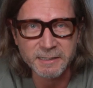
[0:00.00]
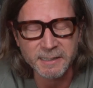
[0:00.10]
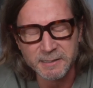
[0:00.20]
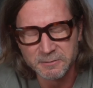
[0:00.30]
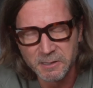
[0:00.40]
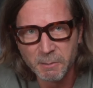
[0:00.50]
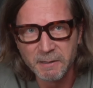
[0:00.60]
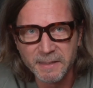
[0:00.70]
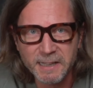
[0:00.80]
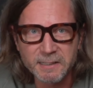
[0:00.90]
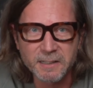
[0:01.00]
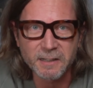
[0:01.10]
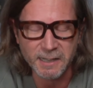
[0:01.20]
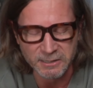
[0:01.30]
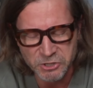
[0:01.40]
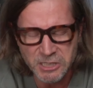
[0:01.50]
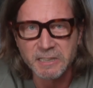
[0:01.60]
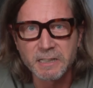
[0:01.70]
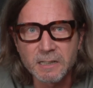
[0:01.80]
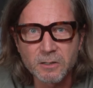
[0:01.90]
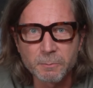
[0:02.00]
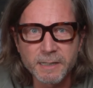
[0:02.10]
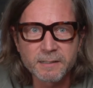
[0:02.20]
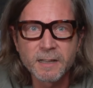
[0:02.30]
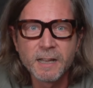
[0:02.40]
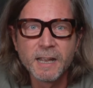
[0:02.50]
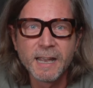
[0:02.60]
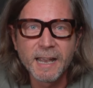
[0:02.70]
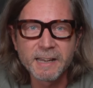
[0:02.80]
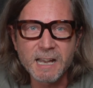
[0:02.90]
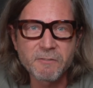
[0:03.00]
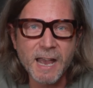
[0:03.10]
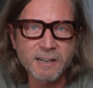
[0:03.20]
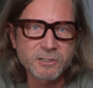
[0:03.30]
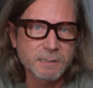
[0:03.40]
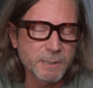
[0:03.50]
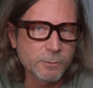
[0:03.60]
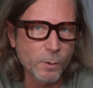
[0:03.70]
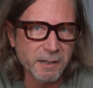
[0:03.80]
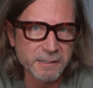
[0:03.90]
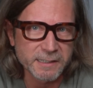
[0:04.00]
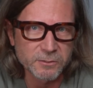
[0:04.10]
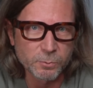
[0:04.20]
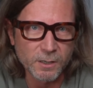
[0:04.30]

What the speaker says: Yeah, sorry about that, I cheated a little bit. And I've actually been wearing this